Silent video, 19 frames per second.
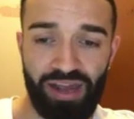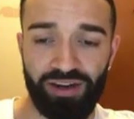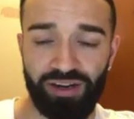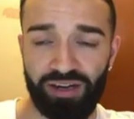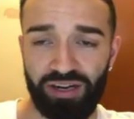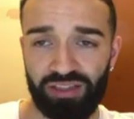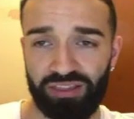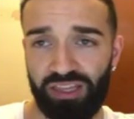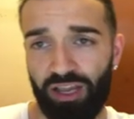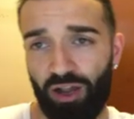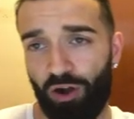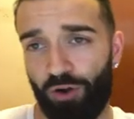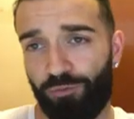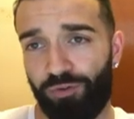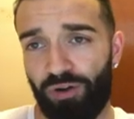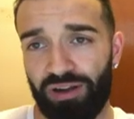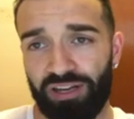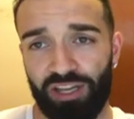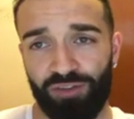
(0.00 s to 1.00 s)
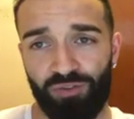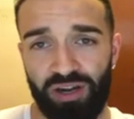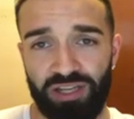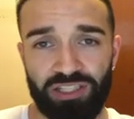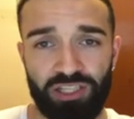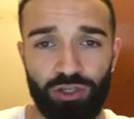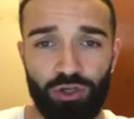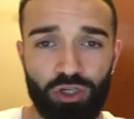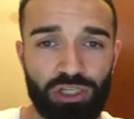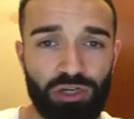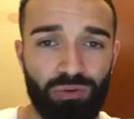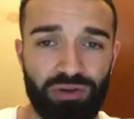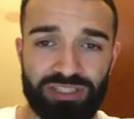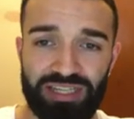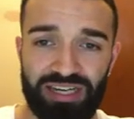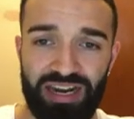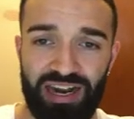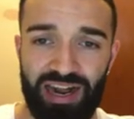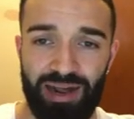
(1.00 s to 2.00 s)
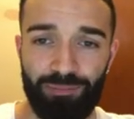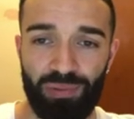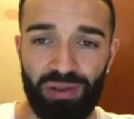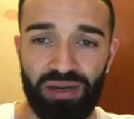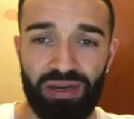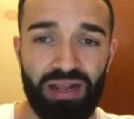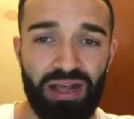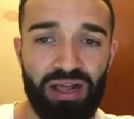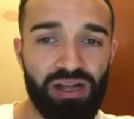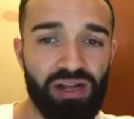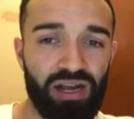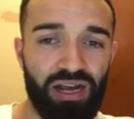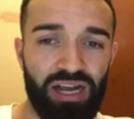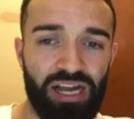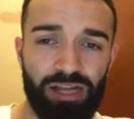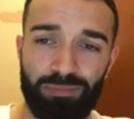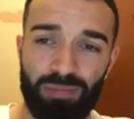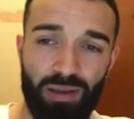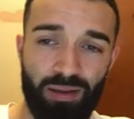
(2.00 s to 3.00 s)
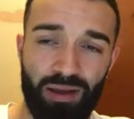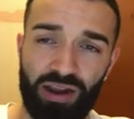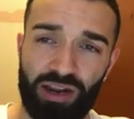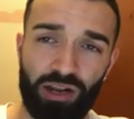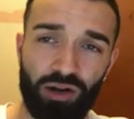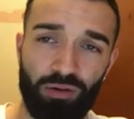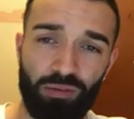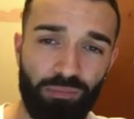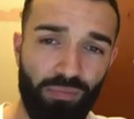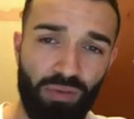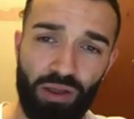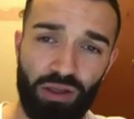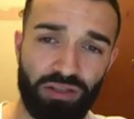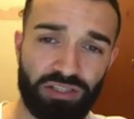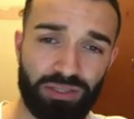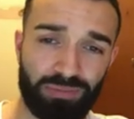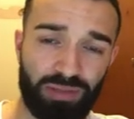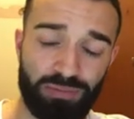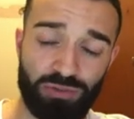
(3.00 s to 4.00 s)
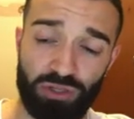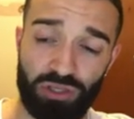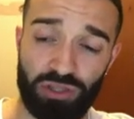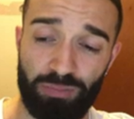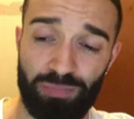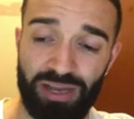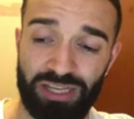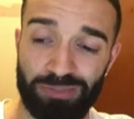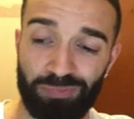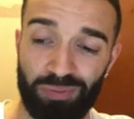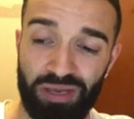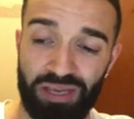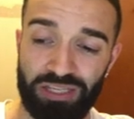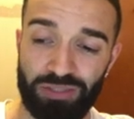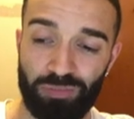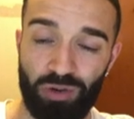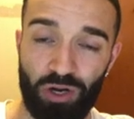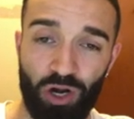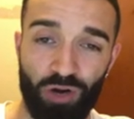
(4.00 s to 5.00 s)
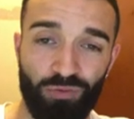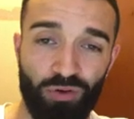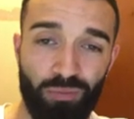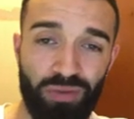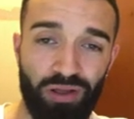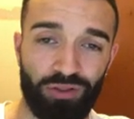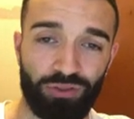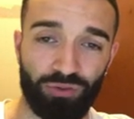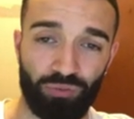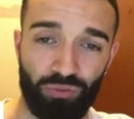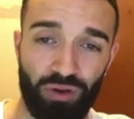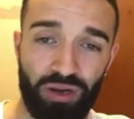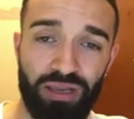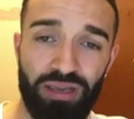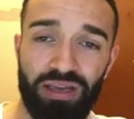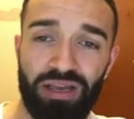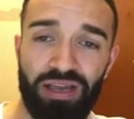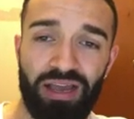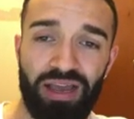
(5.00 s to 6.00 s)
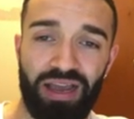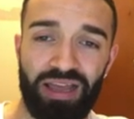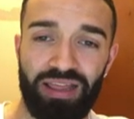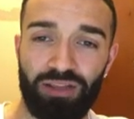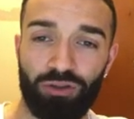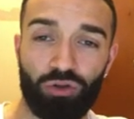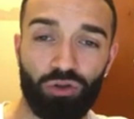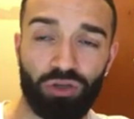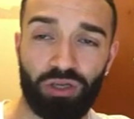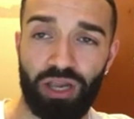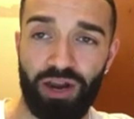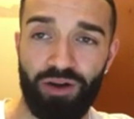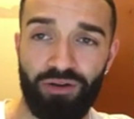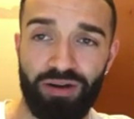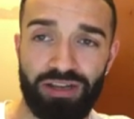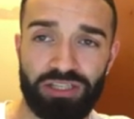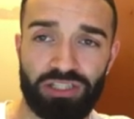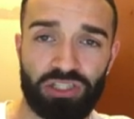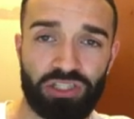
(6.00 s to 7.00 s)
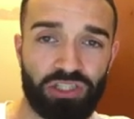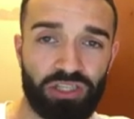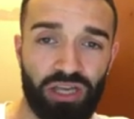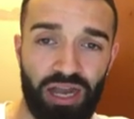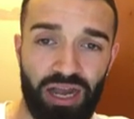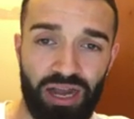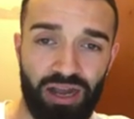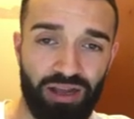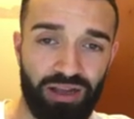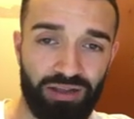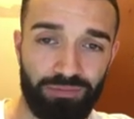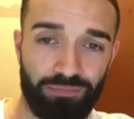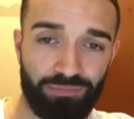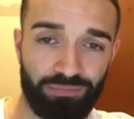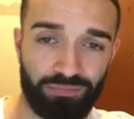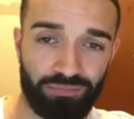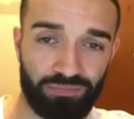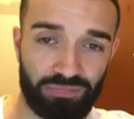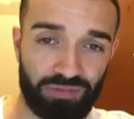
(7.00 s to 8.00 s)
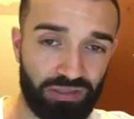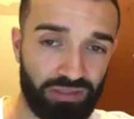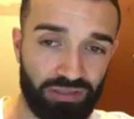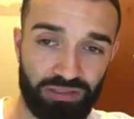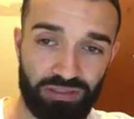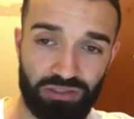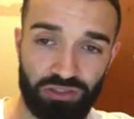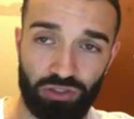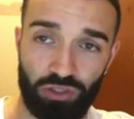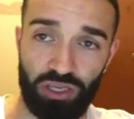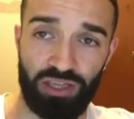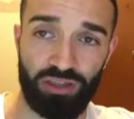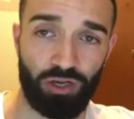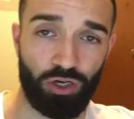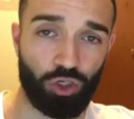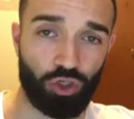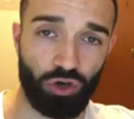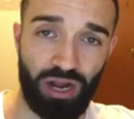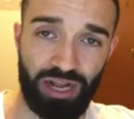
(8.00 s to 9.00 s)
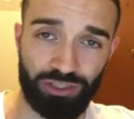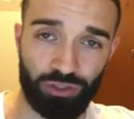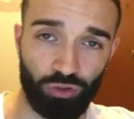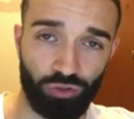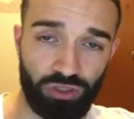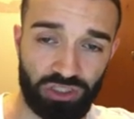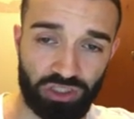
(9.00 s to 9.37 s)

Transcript: and you're gonna think, oh fuck, if I say usual, what's gonna happen? Uh, maybe I could, uh, sometimes the best play is Minerva, mill three, and then Dugares, uh, either draw two,